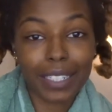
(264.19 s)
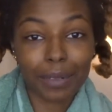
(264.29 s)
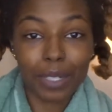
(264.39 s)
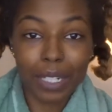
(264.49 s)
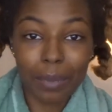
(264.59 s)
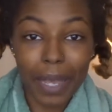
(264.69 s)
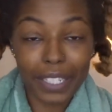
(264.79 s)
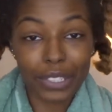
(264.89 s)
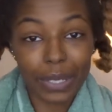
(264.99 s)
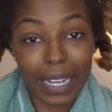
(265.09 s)
And then I'm gonna come
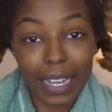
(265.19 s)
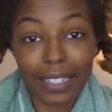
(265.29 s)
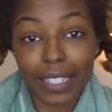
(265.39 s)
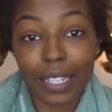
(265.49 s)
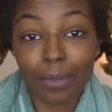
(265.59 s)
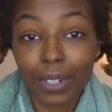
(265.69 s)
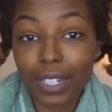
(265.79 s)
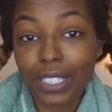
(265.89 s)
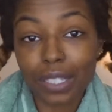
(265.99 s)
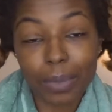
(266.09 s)
back to you guys, and we're
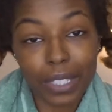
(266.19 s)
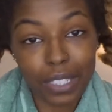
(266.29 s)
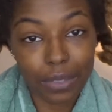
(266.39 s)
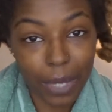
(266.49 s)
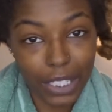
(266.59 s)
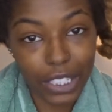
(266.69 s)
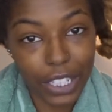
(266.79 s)
gonna jump into this wash.